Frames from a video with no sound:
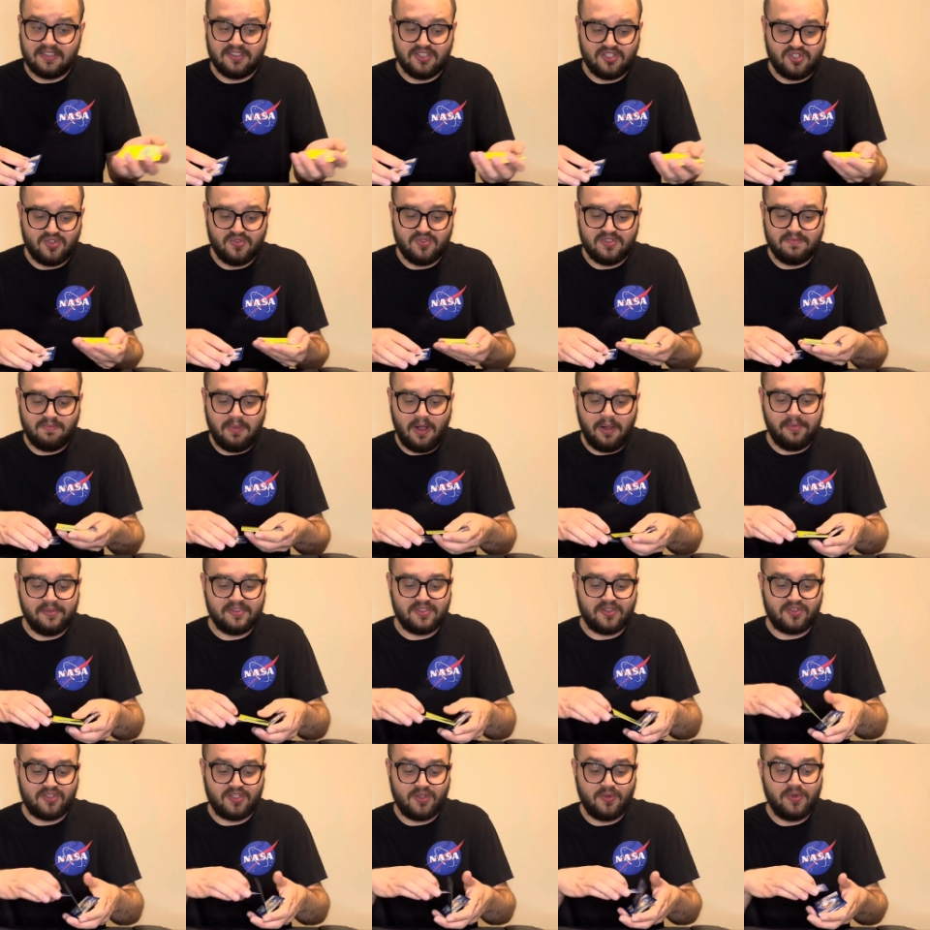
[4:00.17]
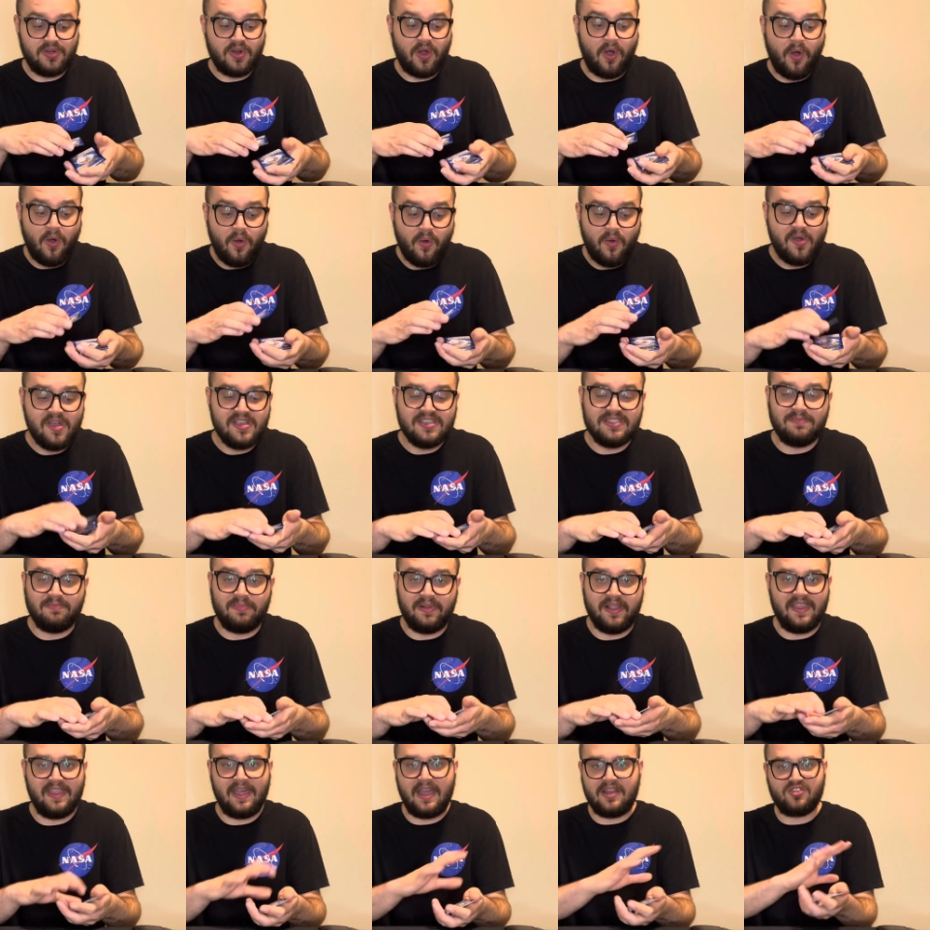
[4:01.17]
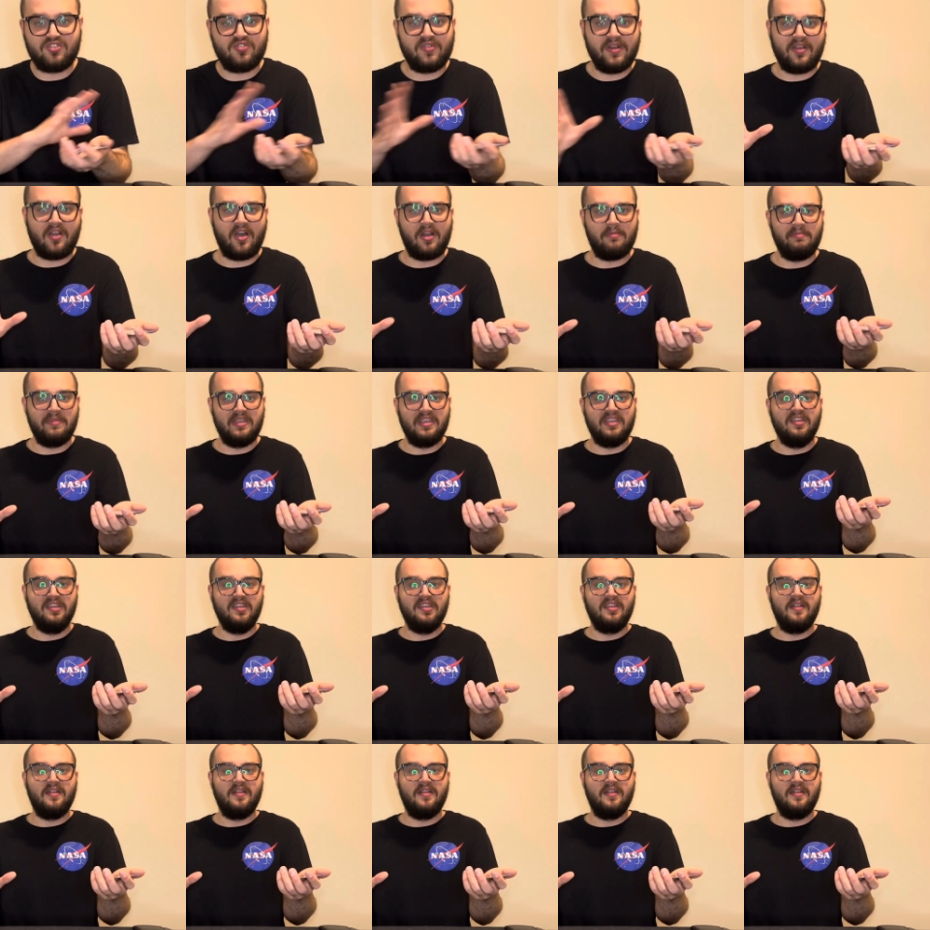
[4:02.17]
to choose Bulbasaur. So he would always play that trick on me.